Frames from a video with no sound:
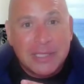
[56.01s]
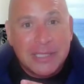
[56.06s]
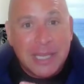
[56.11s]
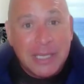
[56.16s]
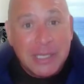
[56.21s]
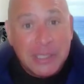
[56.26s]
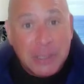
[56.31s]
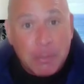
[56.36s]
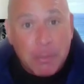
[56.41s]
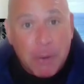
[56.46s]

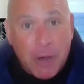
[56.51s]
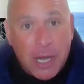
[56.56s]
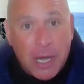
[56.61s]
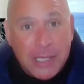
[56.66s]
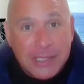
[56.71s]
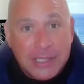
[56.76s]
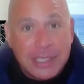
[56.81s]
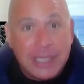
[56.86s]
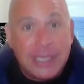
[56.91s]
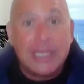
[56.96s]
say
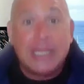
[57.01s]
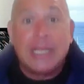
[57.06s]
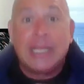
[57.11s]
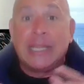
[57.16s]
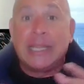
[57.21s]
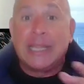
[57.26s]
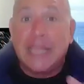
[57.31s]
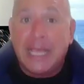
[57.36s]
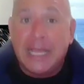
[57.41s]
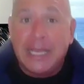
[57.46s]
depositing,
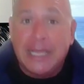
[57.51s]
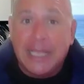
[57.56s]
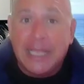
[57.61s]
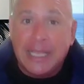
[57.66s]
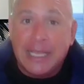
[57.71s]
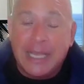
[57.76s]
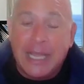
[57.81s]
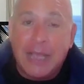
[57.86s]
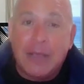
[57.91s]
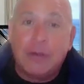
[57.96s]
lending
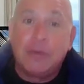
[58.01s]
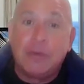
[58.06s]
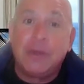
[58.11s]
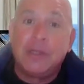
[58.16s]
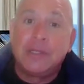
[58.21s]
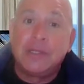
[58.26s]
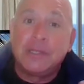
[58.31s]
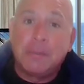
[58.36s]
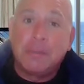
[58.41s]
it out,